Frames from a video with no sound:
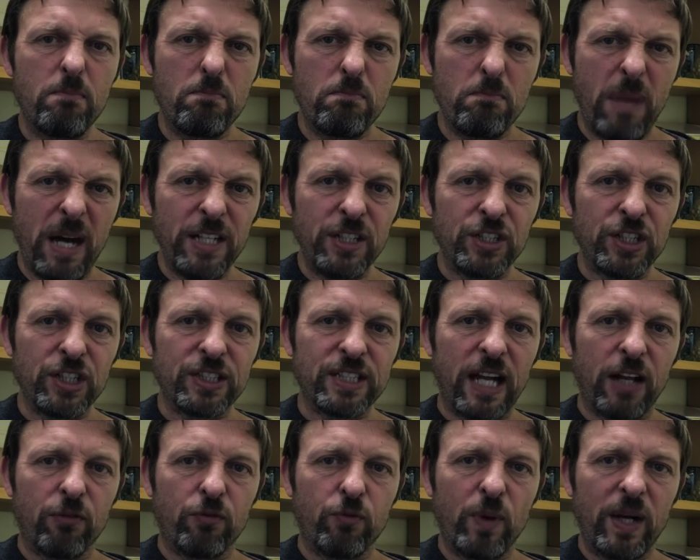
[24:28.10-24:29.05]
"Mind
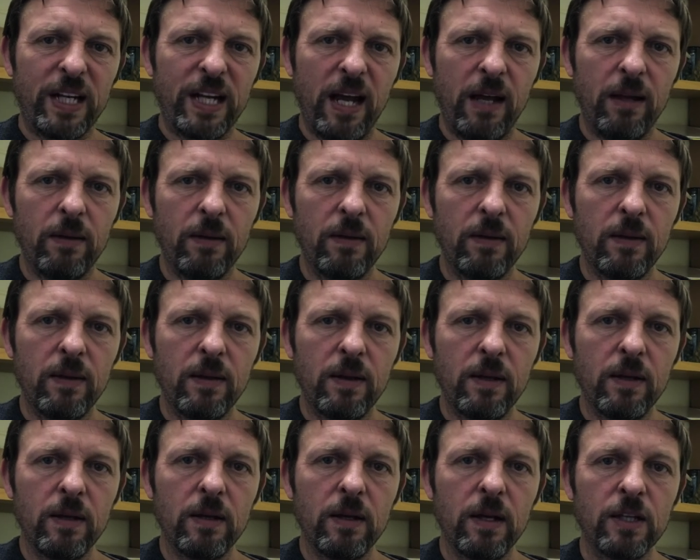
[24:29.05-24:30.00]
yourself, will ya?"
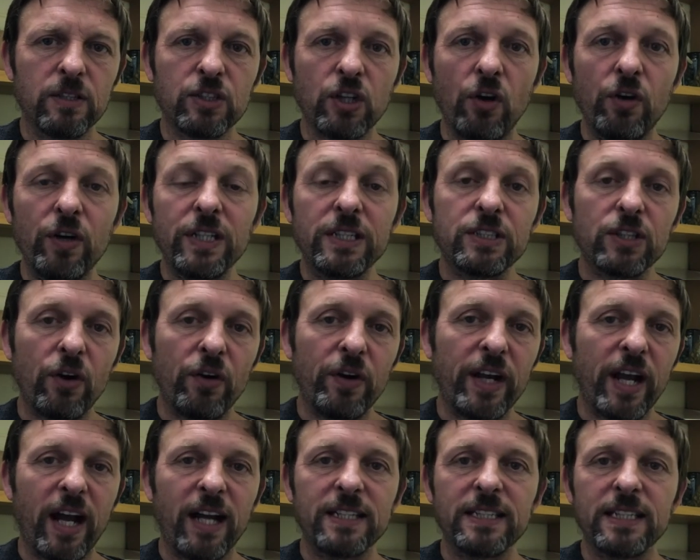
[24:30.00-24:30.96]

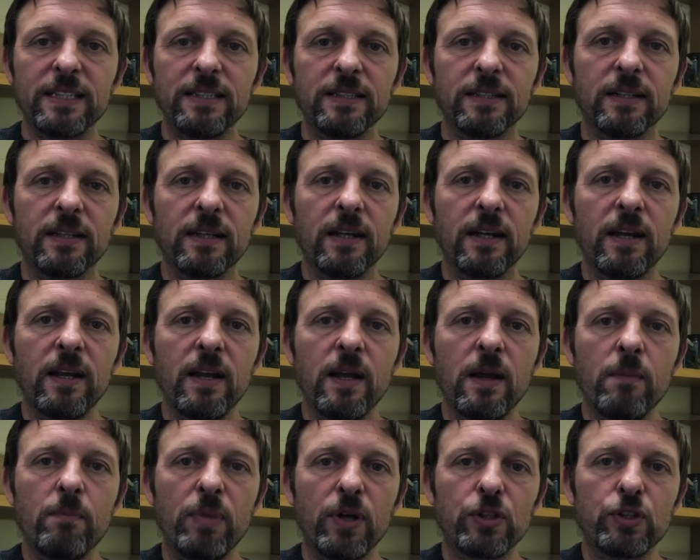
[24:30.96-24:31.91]
Sorry, I didn't."
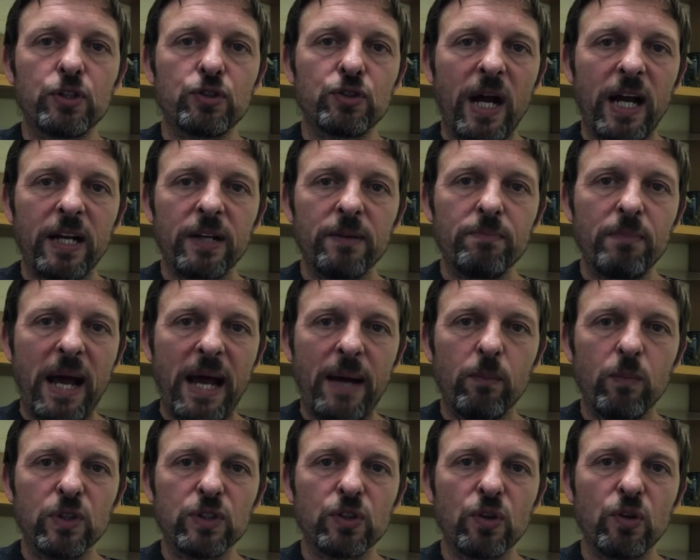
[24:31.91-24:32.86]
But Dragon
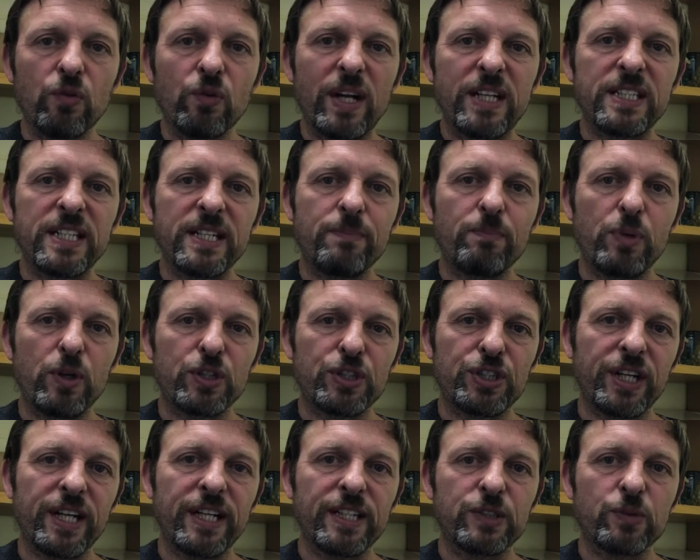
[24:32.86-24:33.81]
Man was already
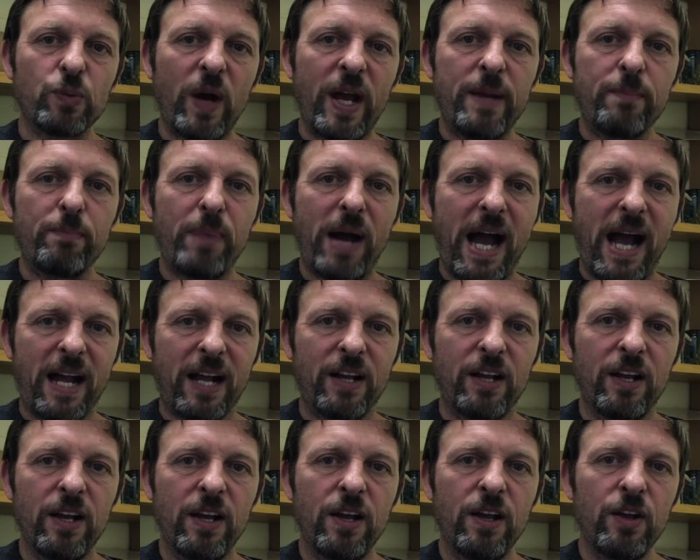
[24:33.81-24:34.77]
pushing his way
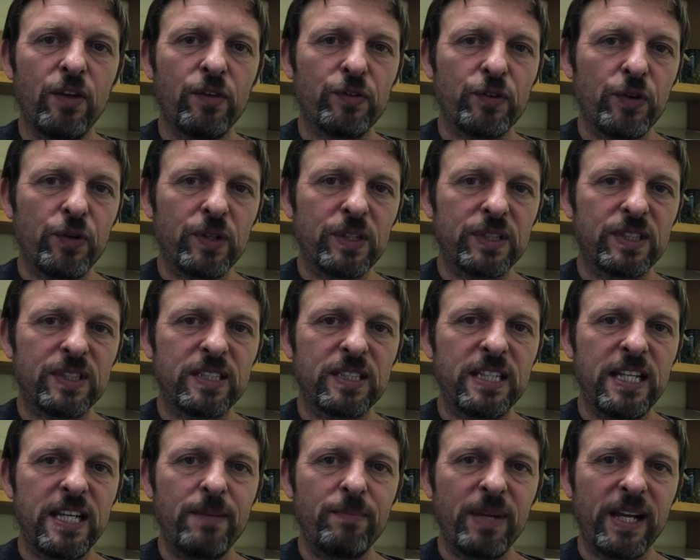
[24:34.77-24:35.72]
back through the
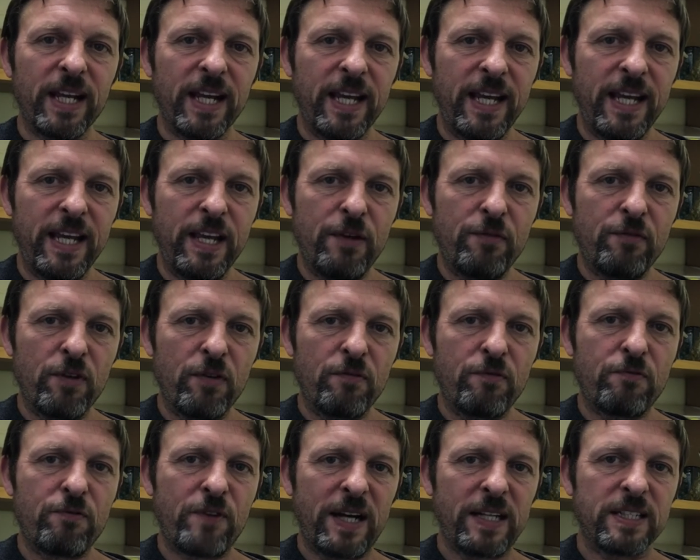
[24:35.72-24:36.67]
steaming heave of
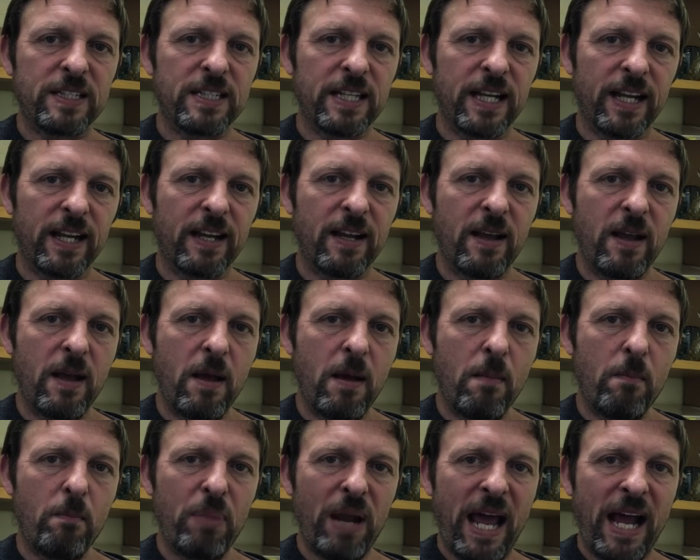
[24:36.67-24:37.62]
frantic,
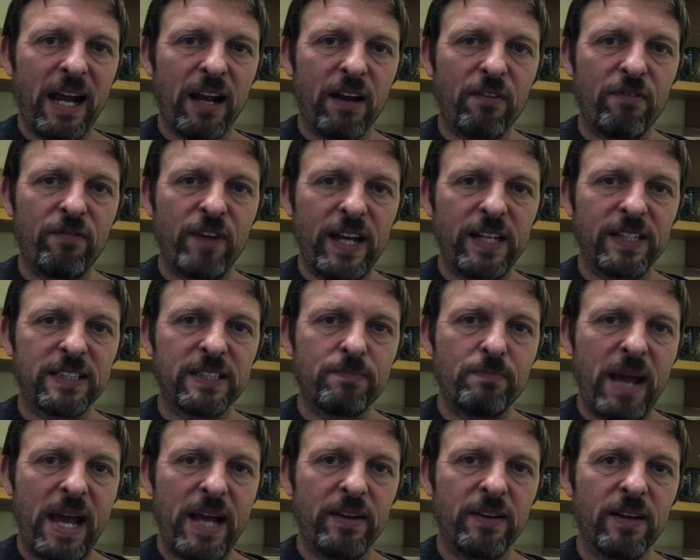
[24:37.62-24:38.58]
blank-faced
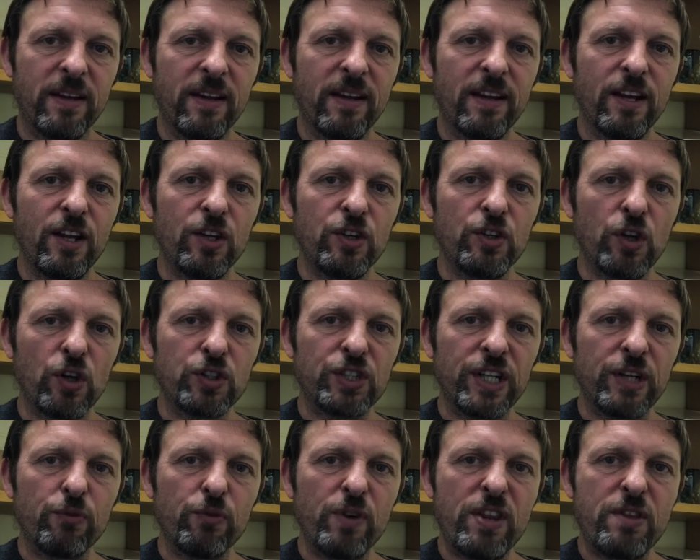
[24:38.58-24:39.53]
men,
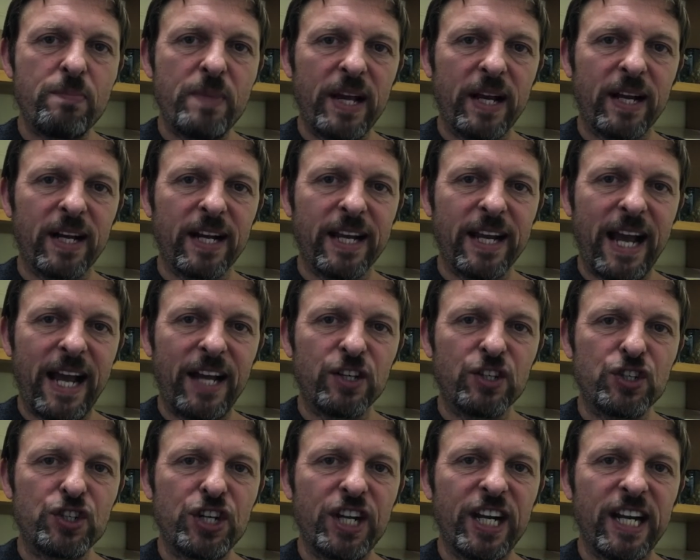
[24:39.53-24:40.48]
nodding rhythmically
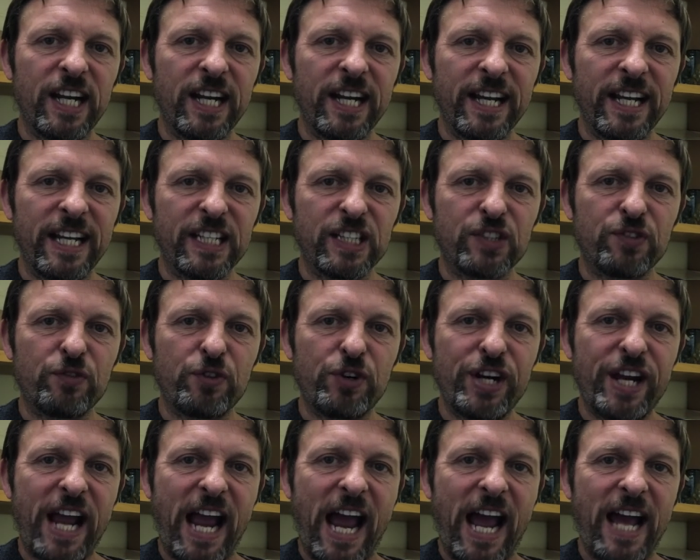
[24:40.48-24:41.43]
and jiggling his
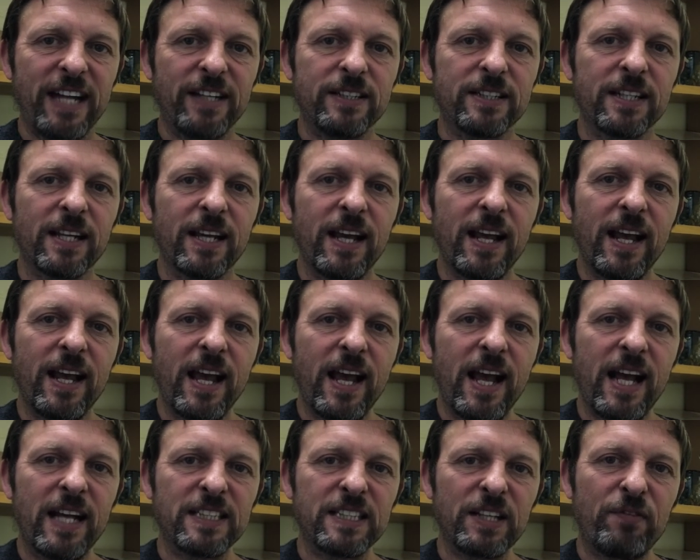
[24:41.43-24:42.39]
free hand
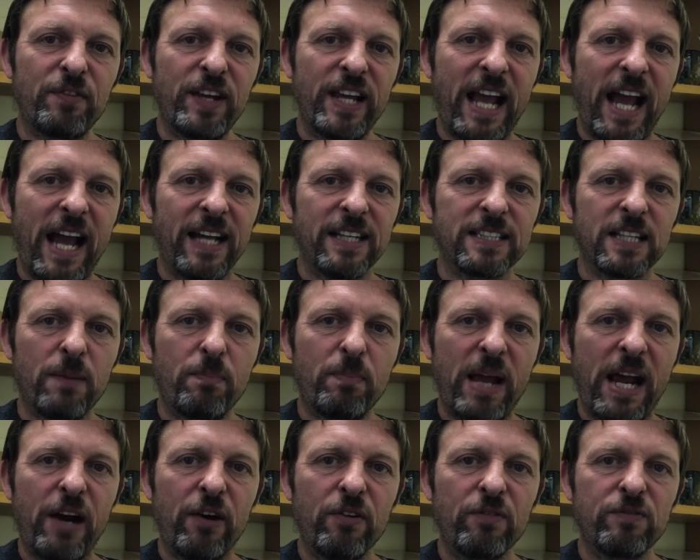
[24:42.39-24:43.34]
as if he had a
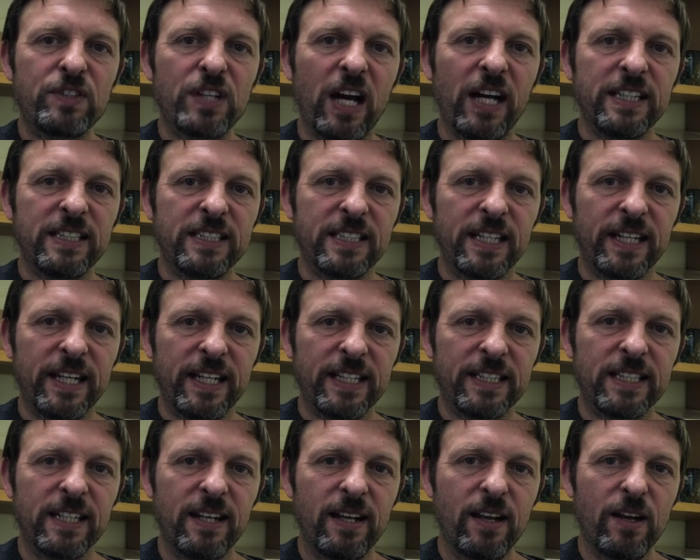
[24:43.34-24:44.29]
pair of dice in
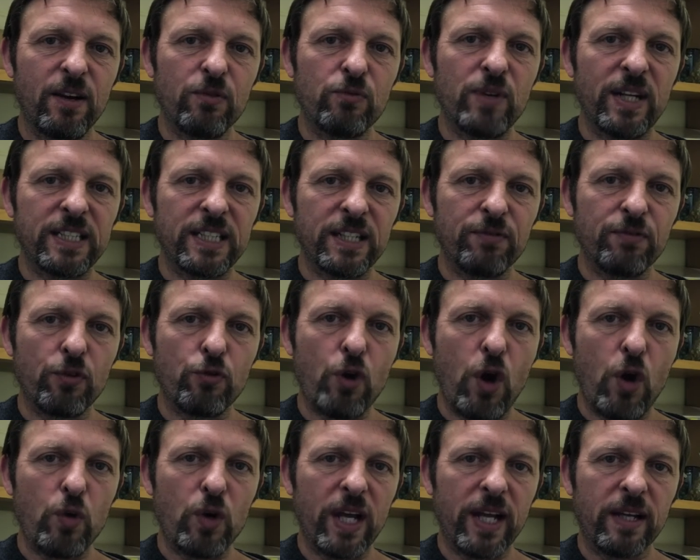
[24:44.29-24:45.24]
it, ready for
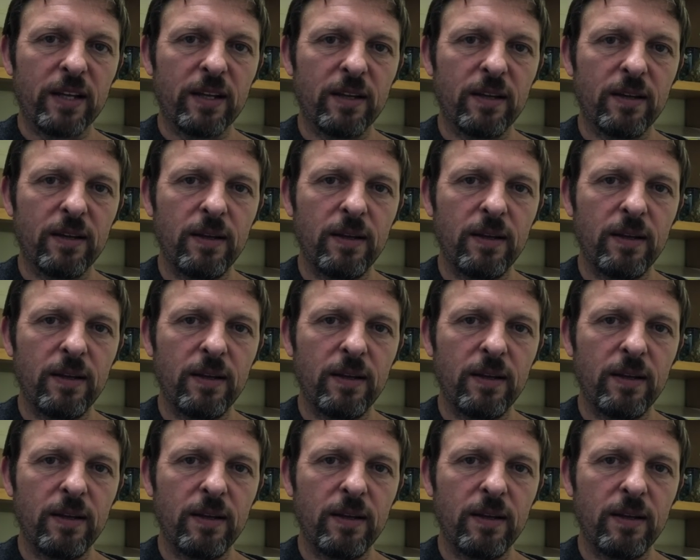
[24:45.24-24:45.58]
rolling.